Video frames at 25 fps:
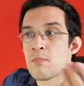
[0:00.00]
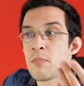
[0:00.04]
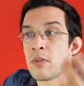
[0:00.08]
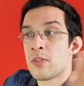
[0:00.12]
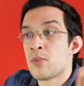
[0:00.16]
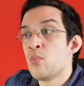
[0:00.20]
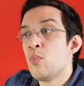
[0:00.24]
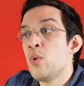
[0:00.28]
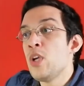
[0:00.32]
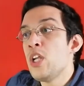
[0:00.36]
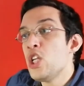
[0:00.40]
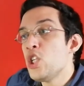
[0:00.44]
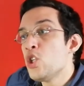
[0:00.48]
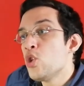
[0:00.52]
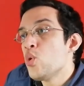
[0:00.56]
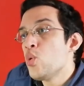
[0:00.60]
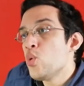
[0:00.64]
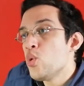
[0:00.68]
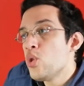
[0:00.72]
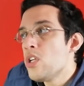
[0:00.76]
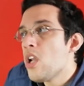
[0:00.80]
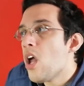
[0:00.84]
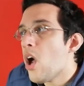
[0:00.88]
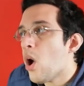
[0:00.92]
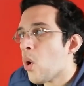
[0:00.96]
But we do
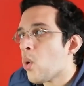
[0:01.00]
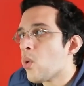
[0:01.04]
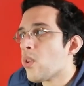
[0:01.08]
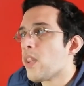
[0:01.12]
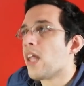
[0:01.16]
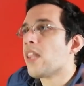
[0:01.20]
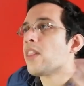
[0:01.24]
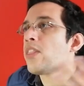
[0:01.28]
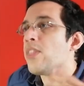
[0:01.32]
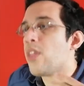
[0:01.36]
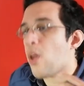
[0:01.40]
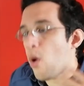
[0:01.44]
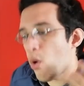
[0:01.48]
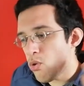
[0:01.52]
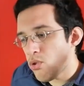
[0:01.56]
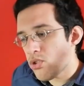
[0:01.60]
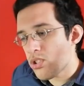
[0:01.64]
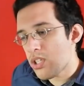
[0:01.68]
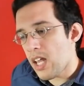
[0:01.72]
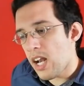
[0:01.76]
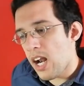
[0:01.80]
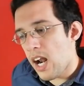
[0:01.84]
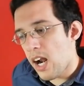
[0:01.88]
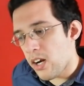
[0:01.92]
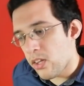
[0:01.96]
know that those
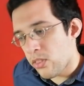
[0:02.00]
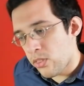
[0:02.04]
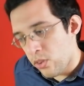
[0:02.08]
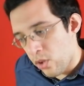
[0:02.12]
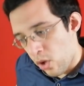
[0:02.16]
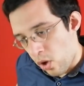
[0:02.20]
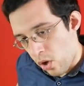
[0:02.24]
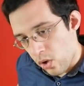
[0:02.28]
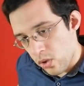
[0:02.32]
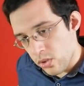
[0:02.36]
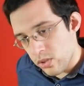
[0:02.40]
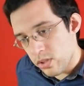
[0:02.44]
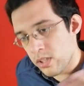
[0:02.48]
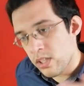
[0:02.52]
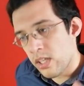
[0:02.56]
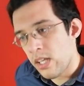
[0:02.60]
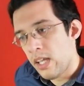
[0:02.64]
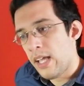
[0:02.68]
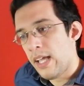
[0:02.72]
that are taught